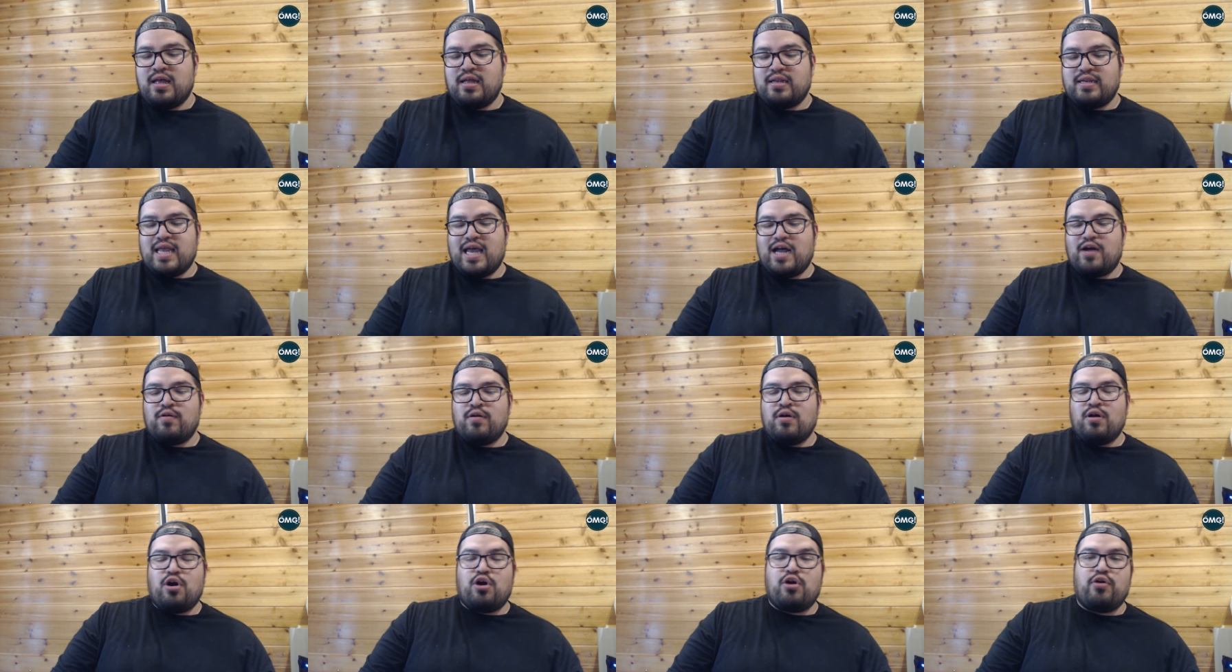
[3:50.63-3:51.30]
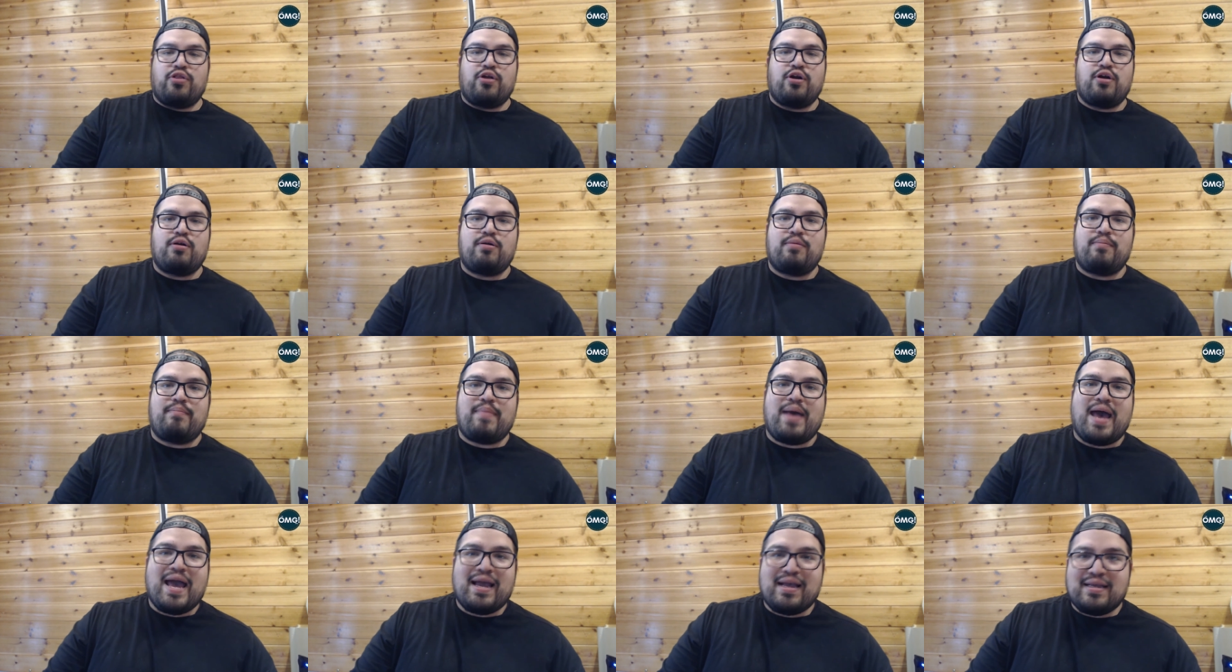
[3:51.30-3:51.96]
Now, are there
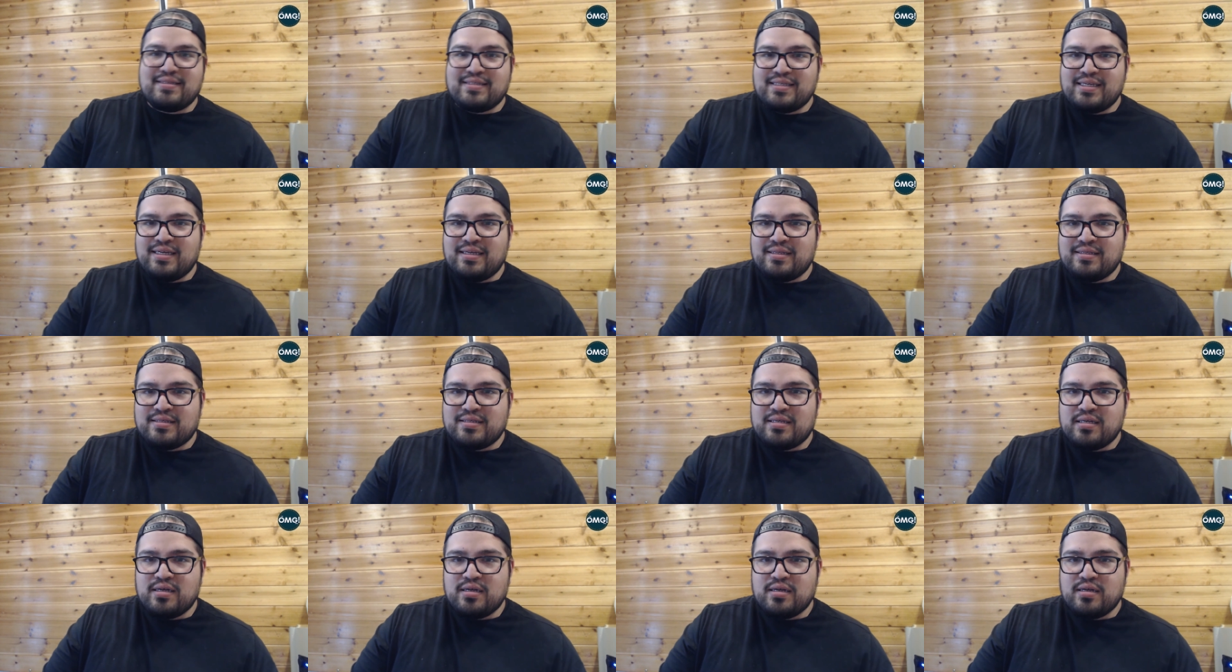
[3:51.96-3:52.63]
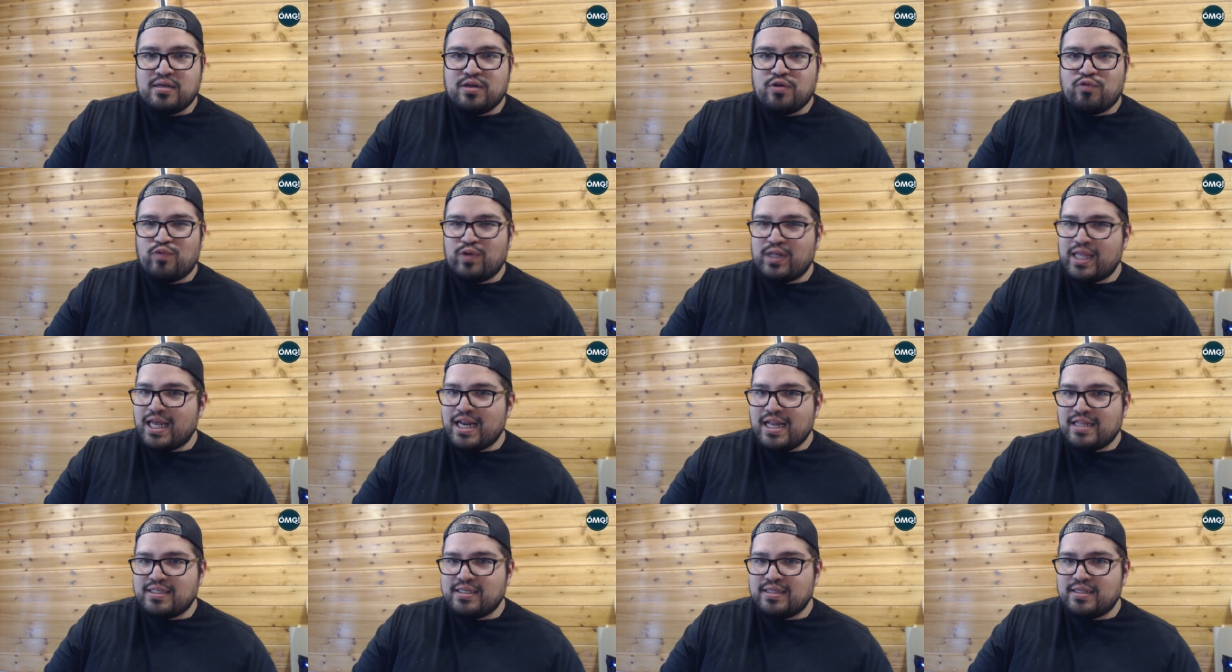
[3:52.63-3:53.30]
magazines
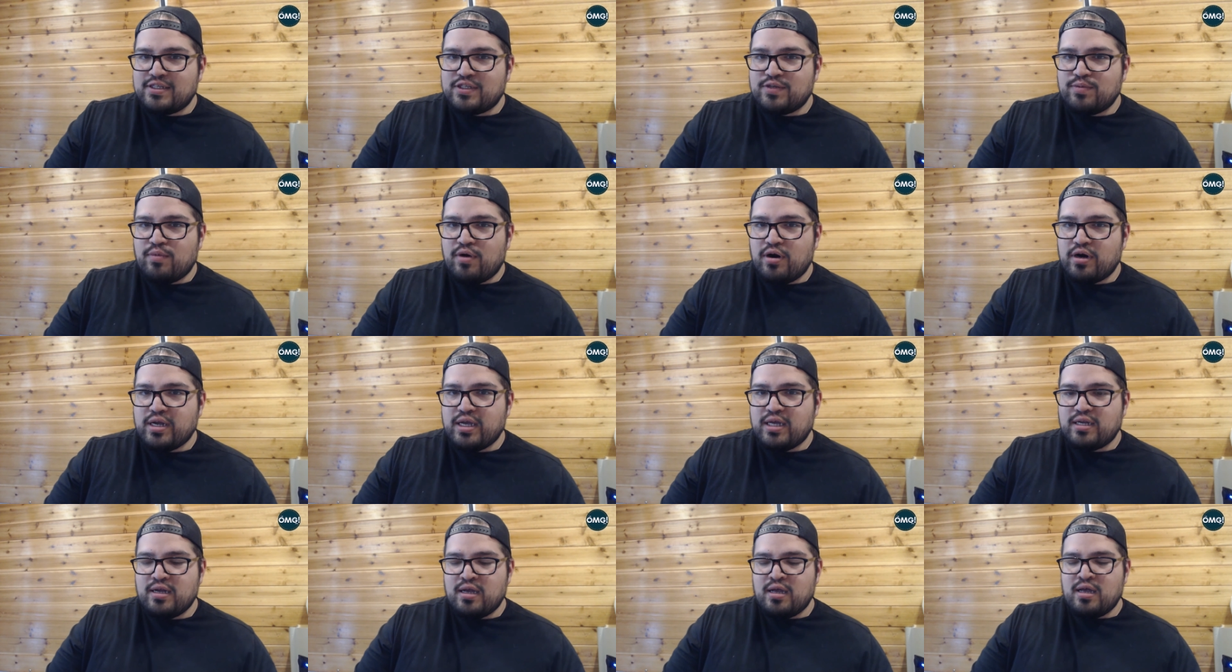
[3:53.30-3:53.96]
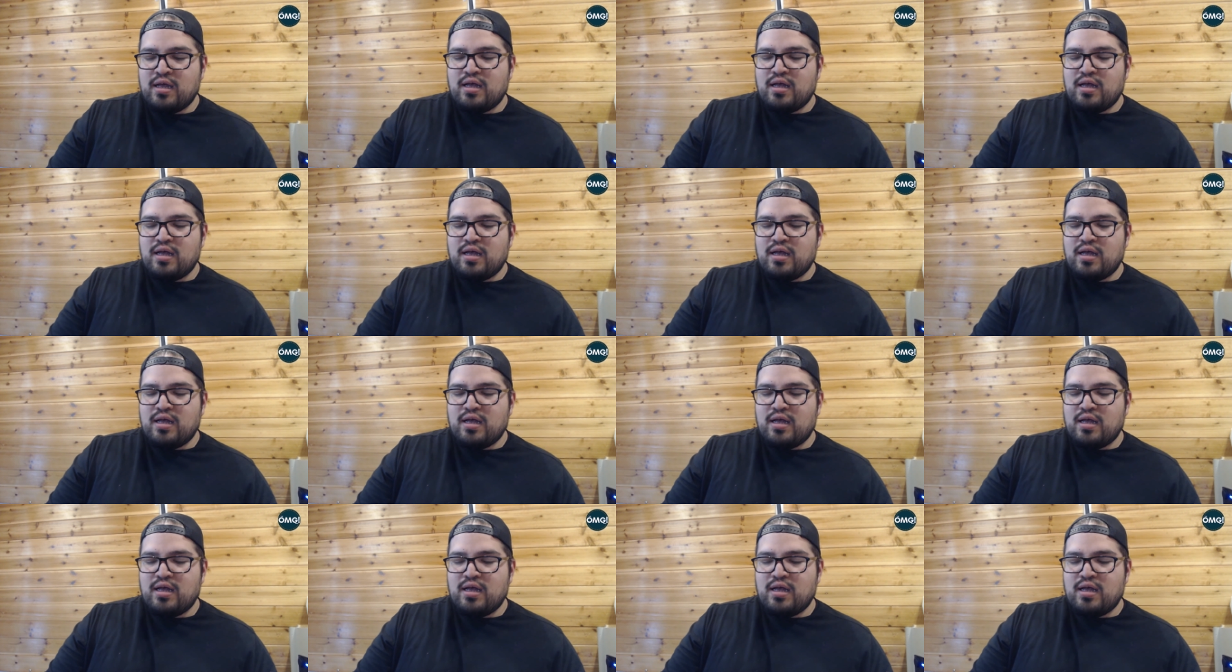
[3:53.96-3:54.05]
related to this market?